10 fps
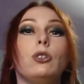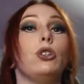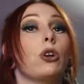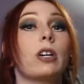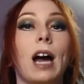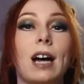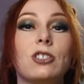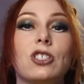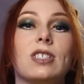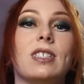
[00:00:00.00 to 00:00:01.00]
Your
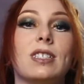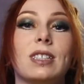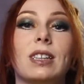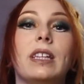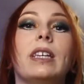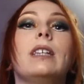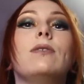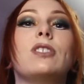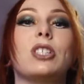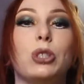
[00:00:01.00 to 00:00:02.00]
consciousness
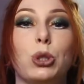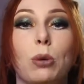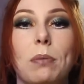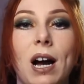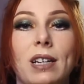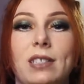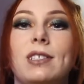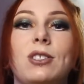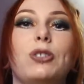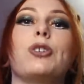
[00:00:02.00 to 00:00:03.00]
leaves your
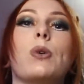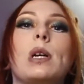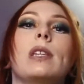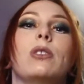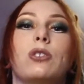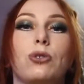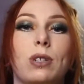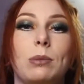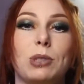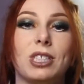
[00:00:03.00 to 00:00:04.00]
body during the
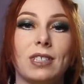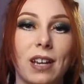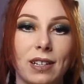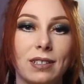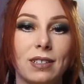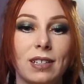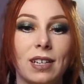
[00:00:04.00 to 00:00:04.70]
dream state.